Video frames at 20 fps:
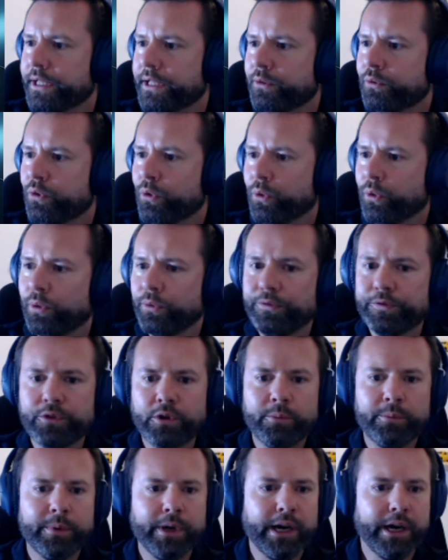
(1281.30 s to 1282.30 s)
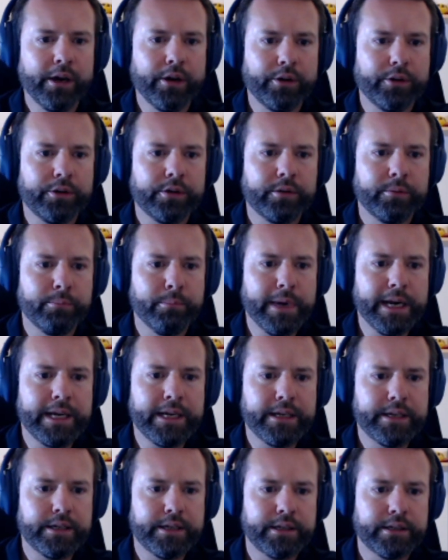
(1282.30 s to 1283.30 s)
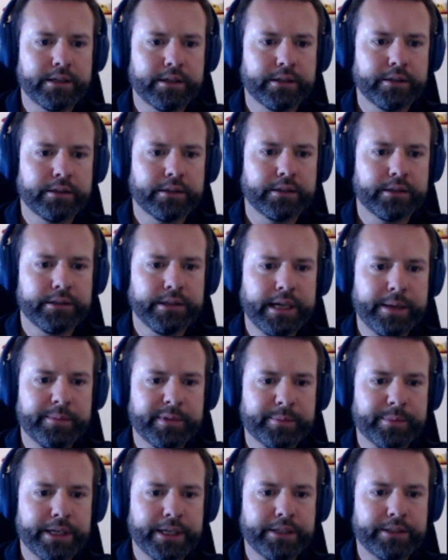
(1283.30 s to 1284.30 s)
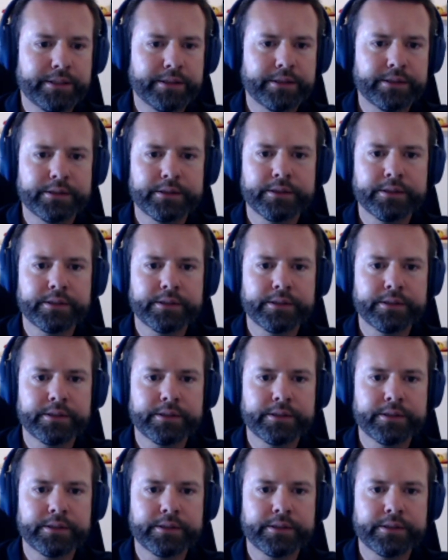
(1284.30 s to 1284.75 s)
call from our main namespace.